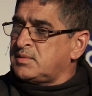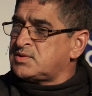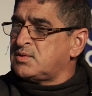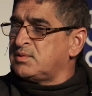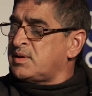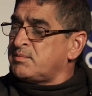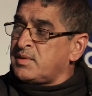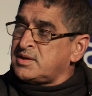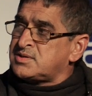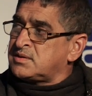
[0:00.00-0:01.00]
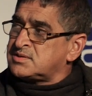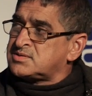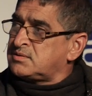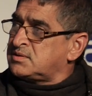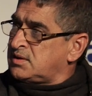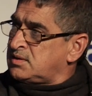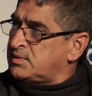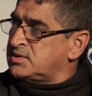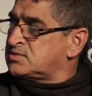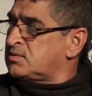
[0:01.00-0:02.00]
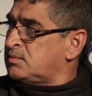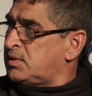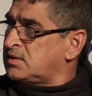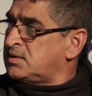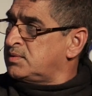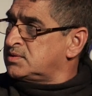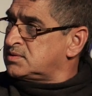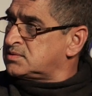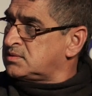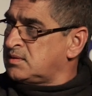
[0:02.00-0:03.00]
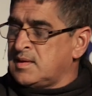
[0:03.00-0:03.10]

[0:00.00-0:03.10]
sure that they manage the risk on a daily basis or on a monthly basis.